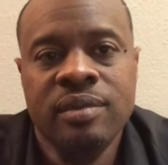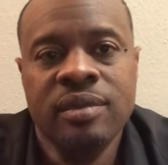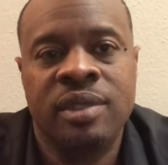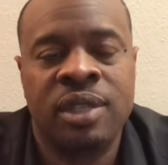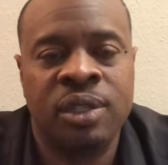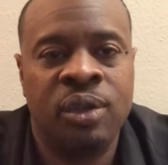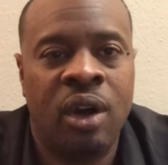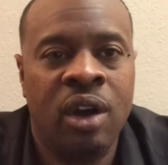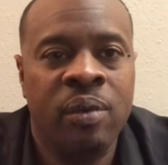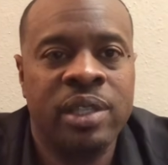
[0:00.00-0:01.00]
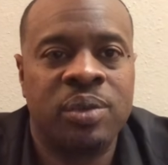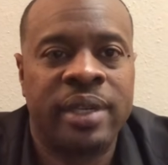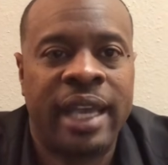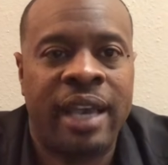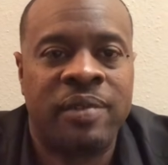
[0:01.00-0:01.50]
So you always
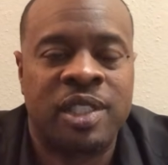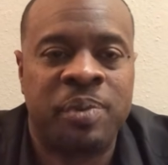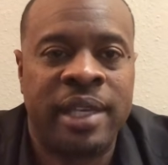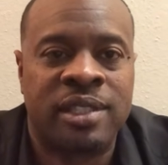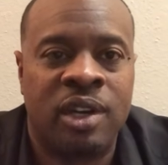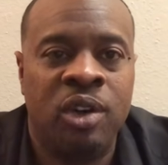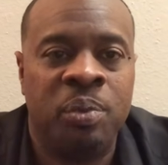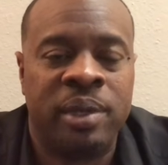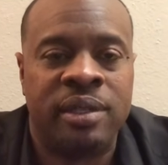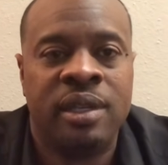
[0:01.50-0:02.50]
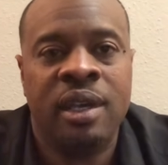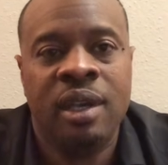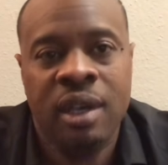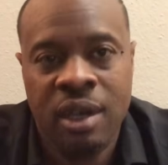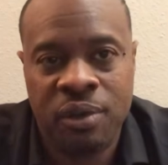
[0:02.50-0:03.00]
want to have a space open
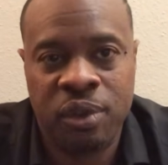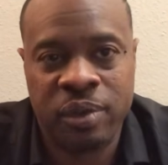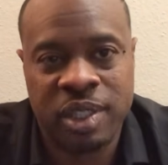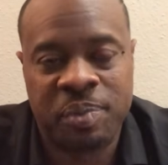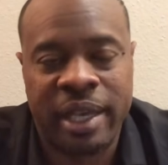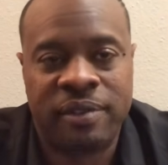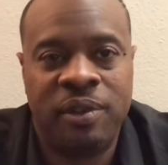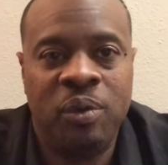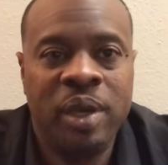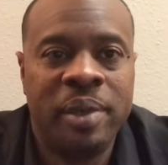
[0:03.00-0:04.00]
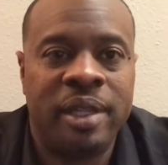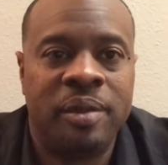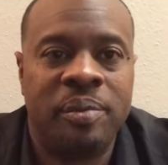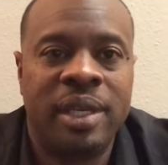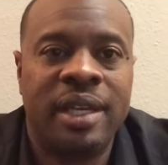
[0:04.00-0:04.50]
for respectful women
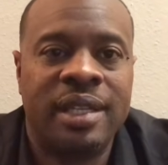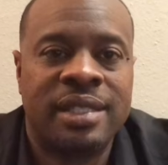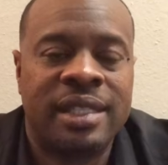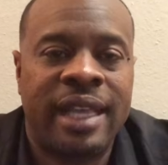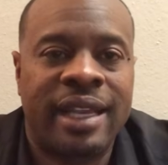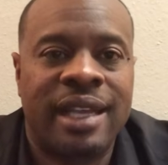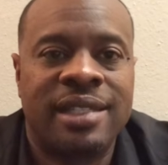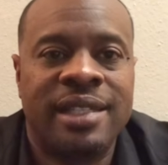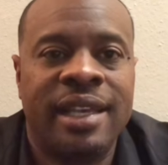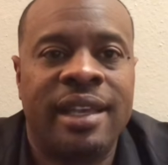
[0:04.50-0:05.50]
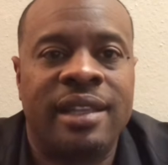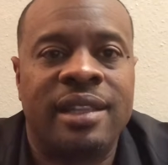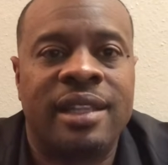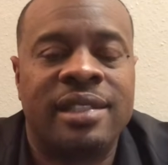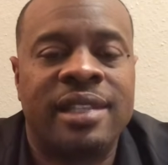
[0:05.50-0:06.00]
because, like I said,
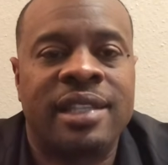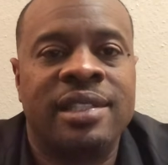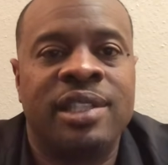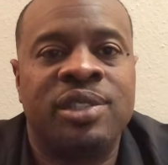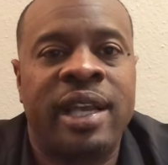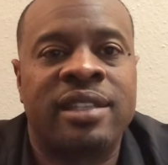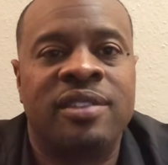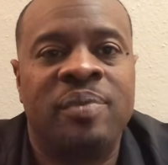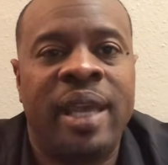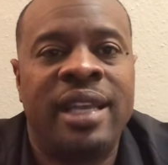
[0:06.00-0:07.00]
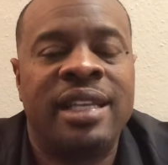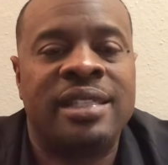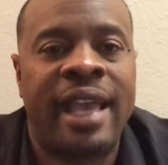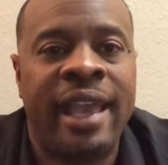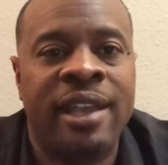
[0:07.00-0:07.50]
the sexually attractive man,
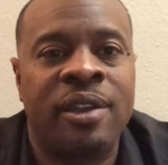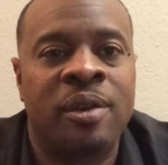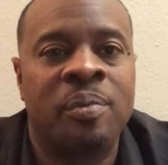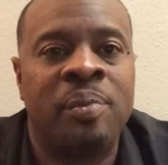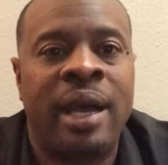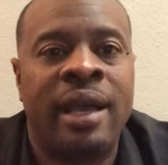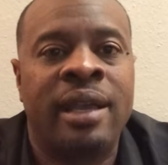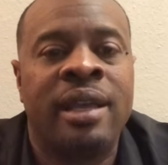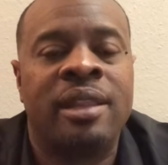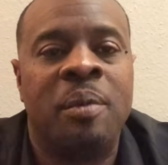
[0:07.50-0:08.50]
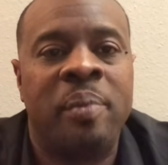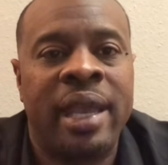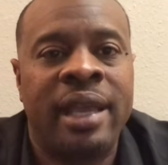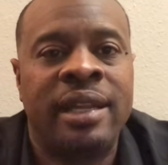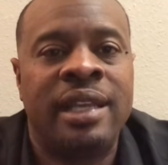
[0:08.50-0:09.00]
he's anchored by the
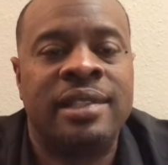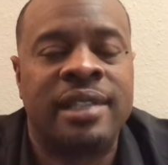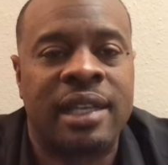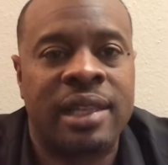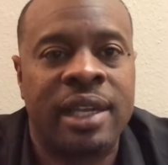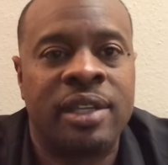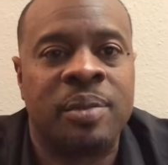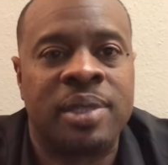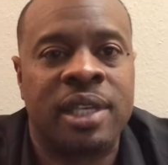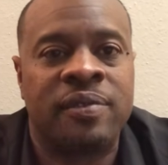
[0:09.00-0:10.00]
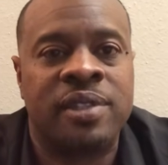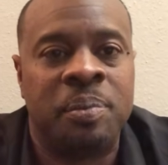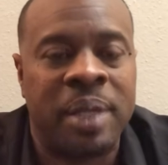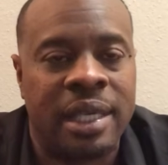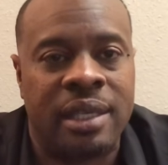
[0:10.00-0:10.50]
man that he's declared himself to
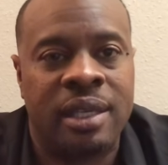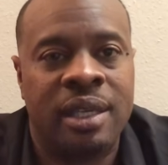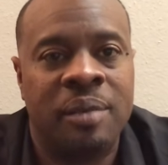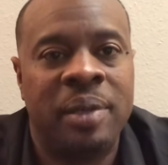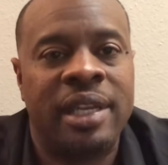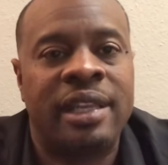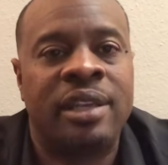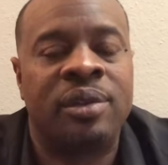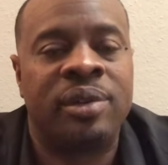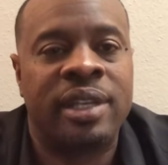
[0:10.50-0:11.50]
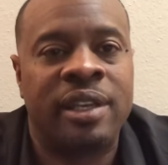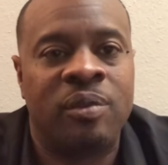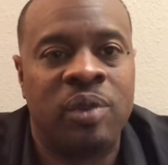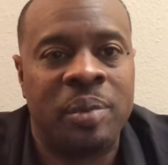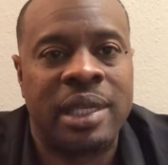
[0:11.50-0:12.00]
be, meaning that you're going to
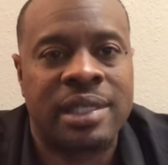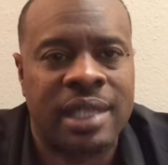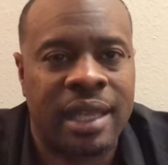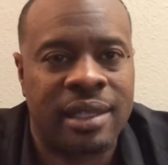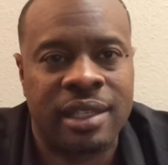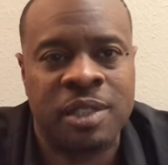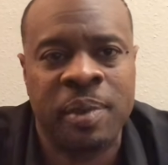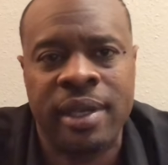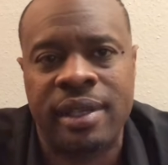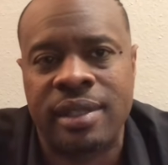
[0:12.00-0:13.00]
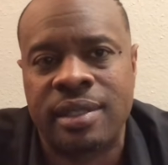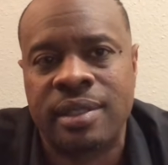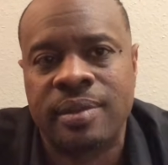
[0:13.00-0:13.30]
give women a solid experience.